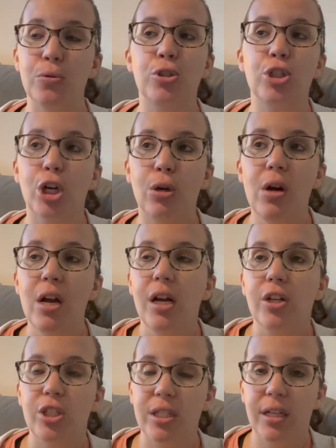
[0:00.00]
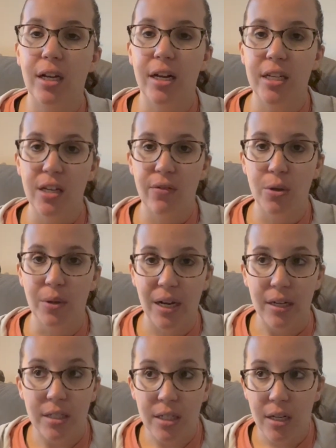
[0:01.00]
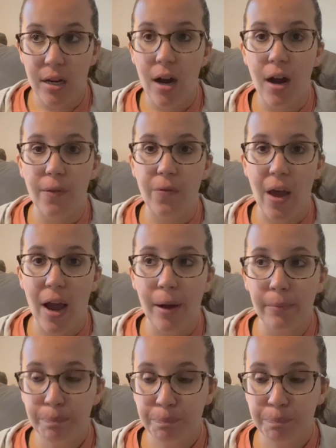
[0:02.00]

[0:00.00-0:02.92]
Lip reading: So just to kind of give you an idea of that,